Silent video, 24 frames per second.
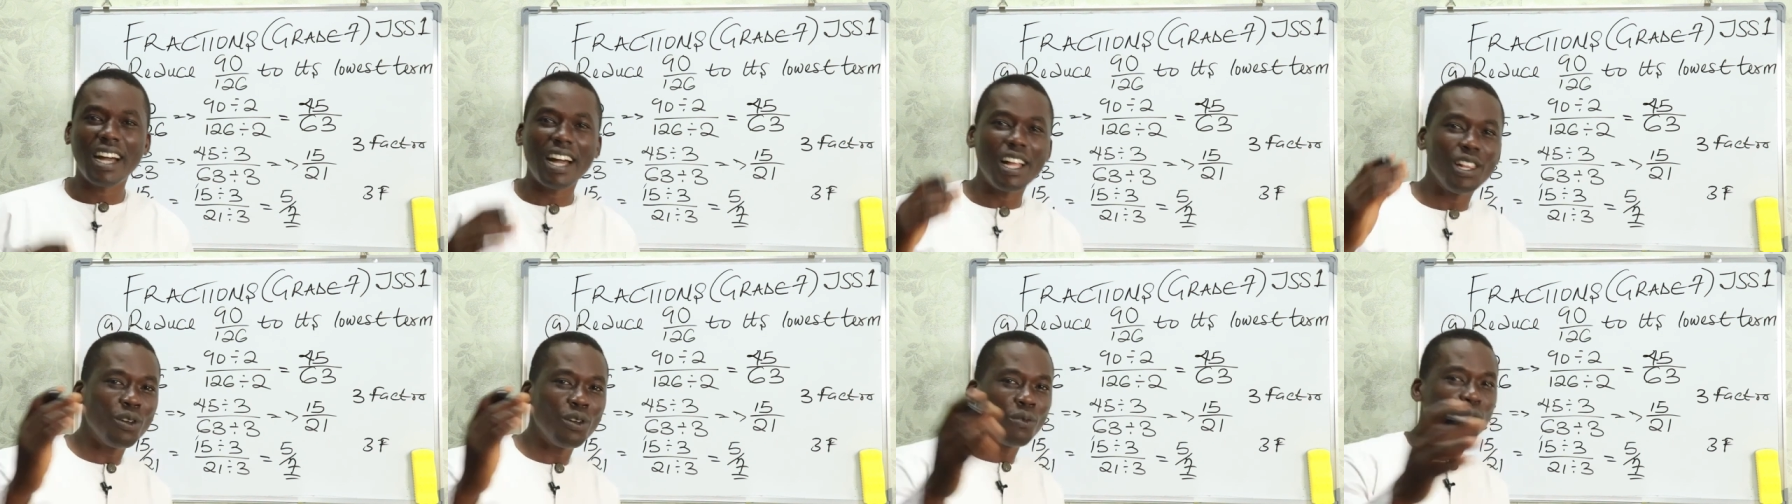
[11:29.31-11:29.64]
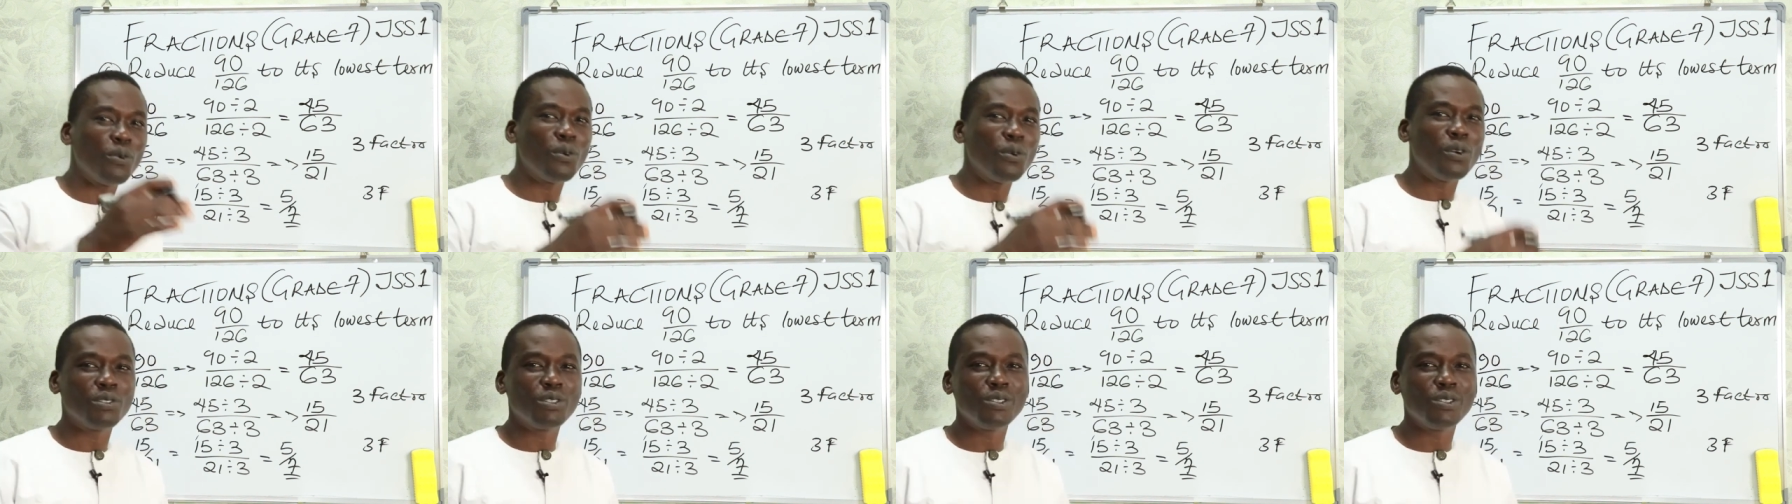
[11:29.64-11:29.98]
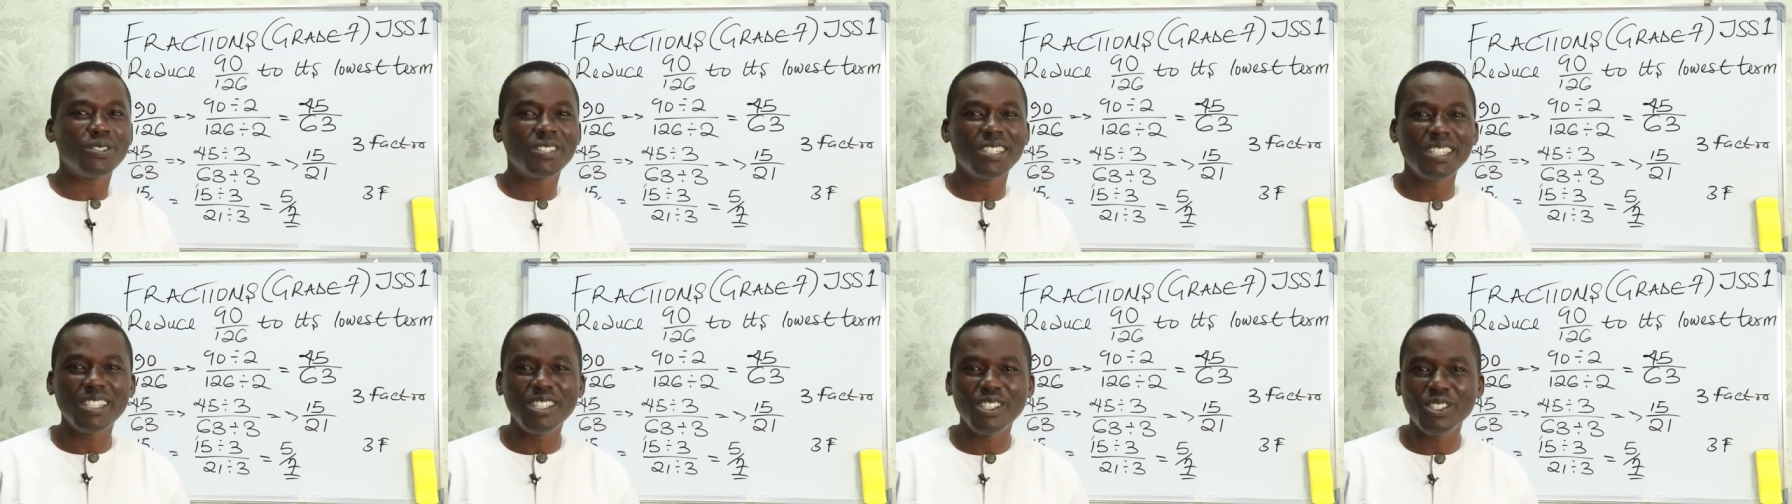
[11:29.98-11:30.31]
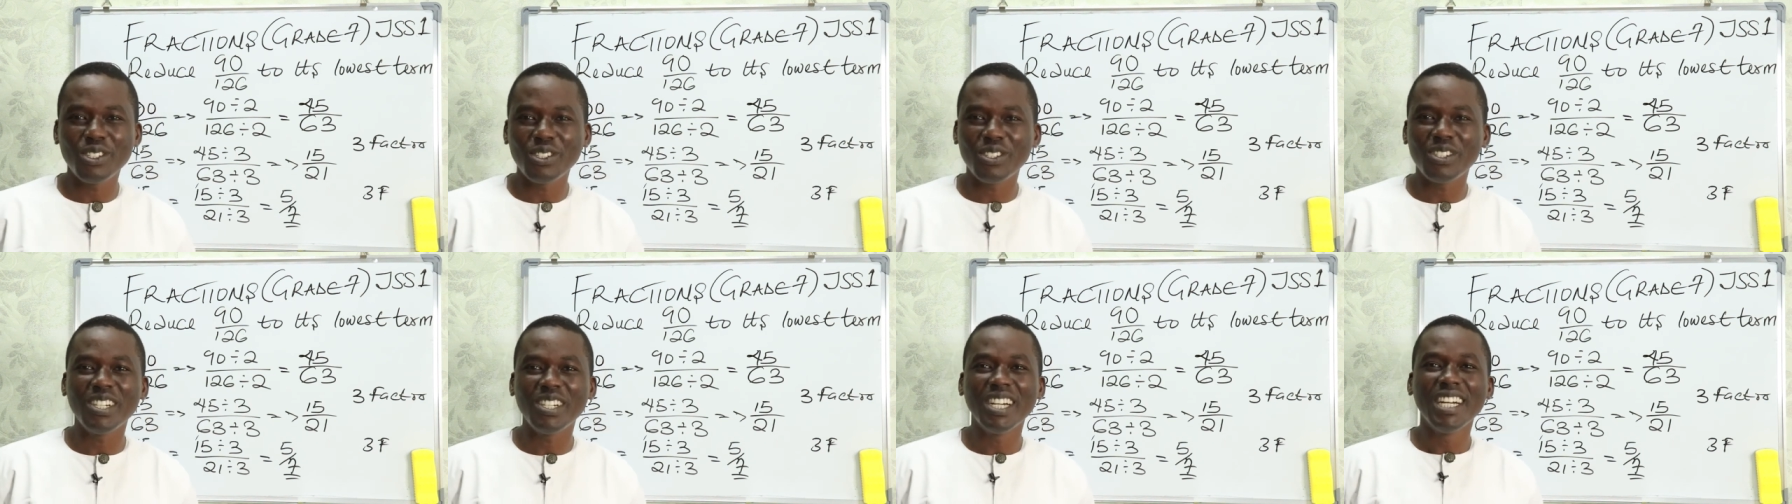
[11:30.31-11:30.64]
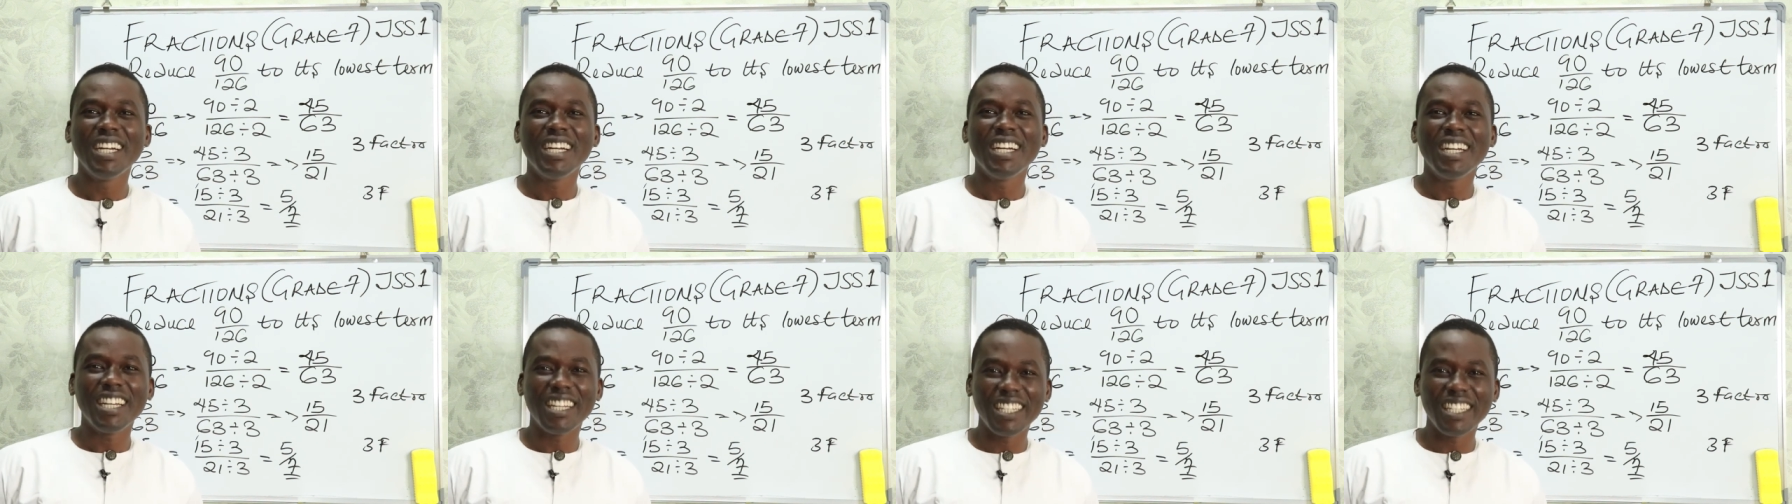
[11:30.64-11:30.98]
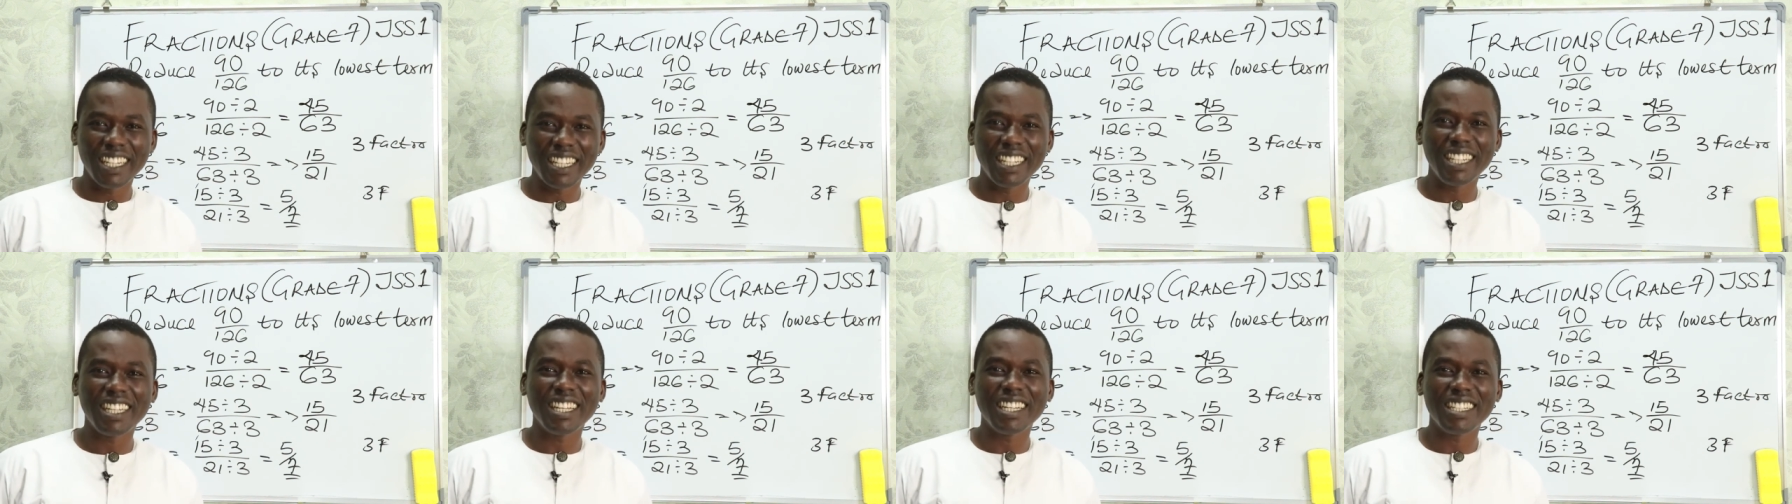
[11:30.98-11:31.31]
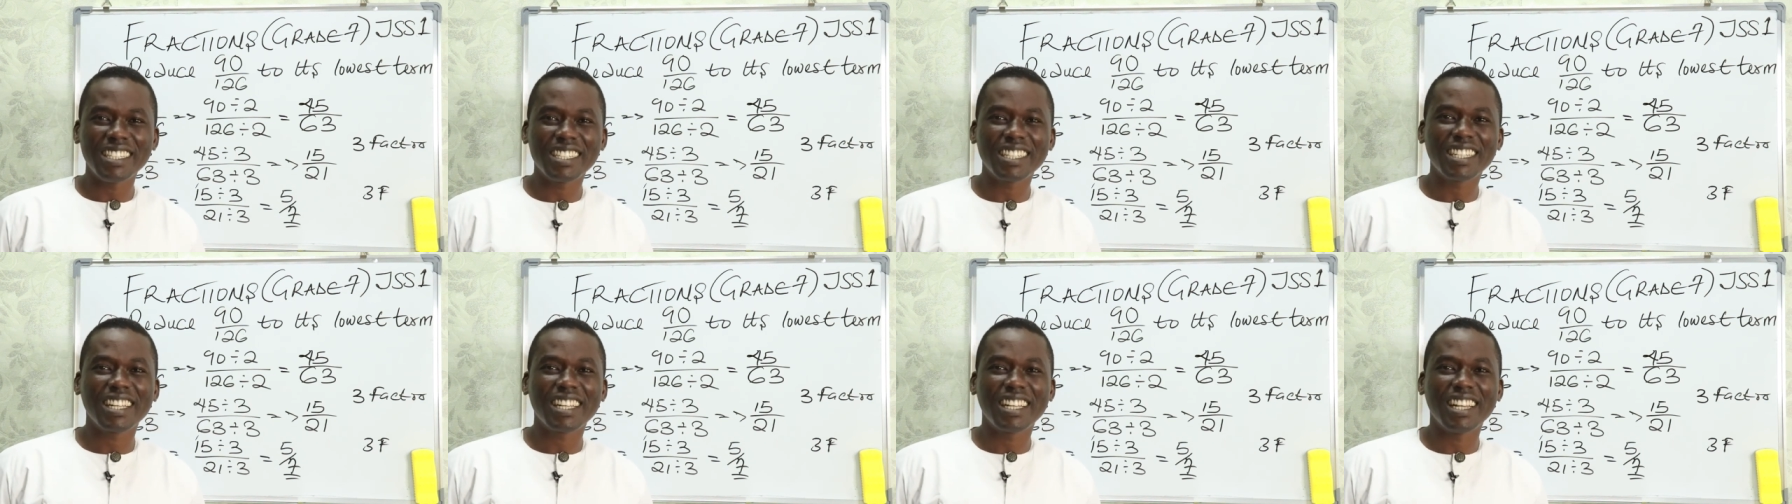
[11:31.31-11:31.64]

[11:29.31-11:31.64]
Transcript: I look forward to seeing you in the next